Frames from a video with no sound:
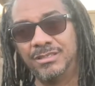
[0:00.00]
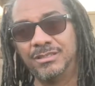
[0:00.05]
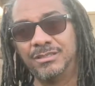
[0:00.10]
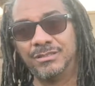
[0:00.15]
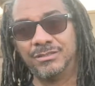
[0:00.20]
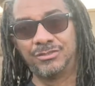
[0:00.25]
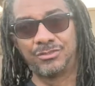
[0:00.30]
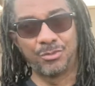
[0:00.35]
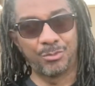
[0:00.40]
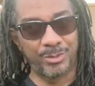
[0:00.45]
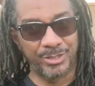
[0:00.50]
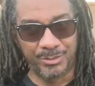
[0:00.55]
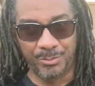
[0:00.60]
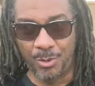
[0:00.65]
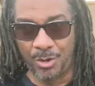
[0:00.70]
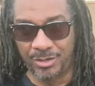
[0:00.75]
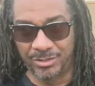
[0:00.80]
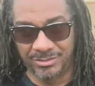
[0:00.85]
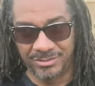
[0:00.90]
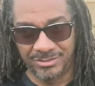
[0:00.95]
So what's
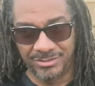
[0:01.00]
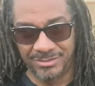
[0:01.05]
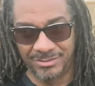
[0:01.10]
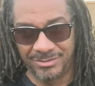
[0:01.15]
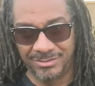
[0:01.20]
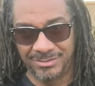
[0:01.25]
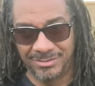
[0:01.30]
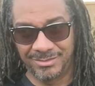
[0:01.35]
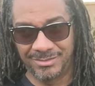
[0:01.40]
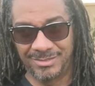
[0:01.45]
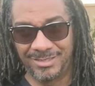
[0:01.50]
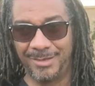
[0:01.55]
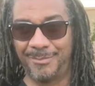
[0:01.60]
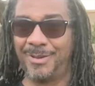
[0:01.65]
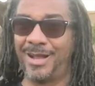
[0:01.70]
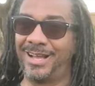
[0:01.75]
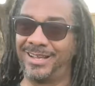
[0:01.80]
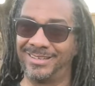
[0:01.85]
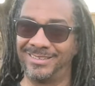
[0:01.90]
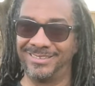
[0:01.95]
Mars? Come
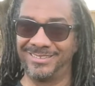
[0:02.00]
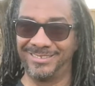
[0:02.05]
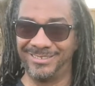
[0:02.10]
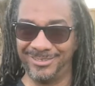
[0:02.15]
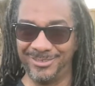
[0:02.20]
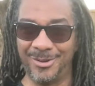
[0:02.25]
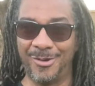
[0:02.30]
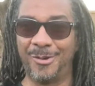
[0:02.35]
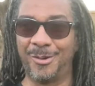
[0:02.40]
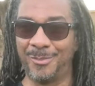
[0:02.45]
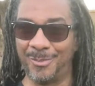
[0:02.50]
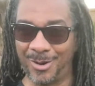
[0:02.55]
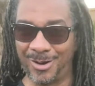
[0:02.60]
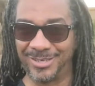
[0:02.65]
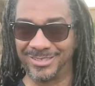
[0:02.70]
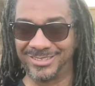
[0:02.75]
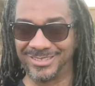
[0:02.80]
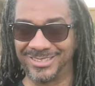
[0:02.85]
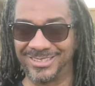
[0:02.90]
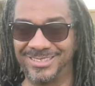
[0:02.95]
on, you know what
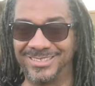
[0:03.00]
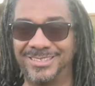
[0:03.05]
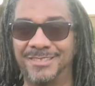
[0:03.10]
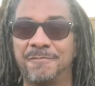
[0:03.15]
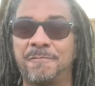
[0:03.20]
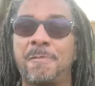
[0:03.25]
Mars is.